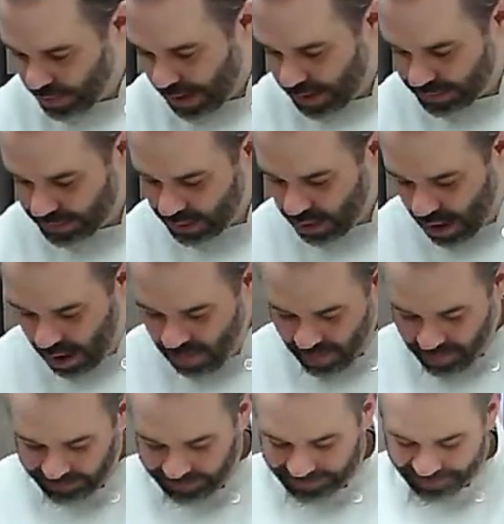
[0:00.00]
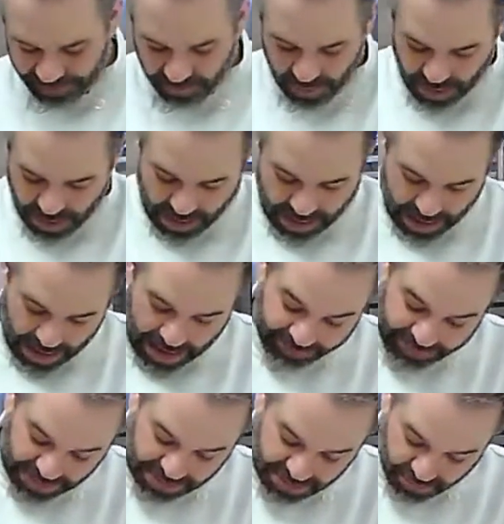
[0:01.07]
product at all.
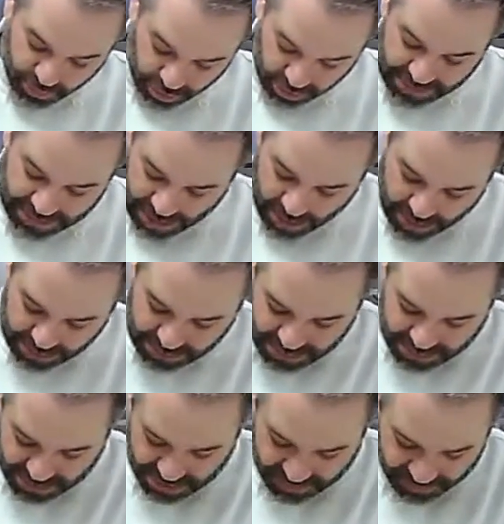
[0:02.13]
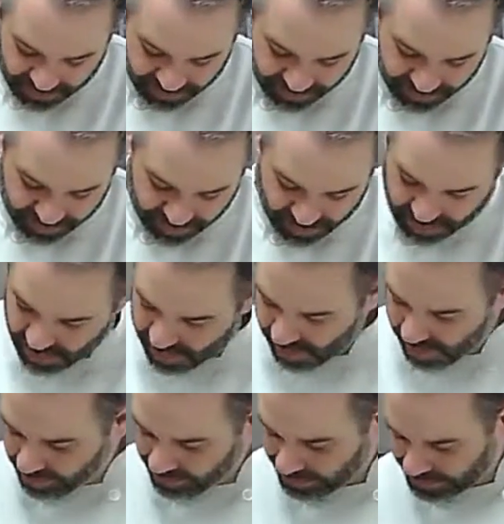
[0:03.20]
I've got some grilled carrots,
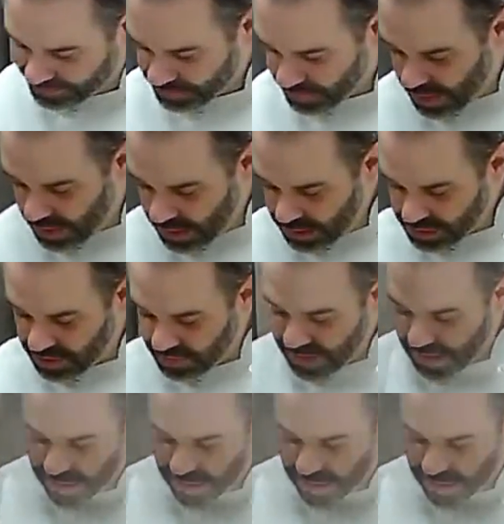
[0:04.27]
some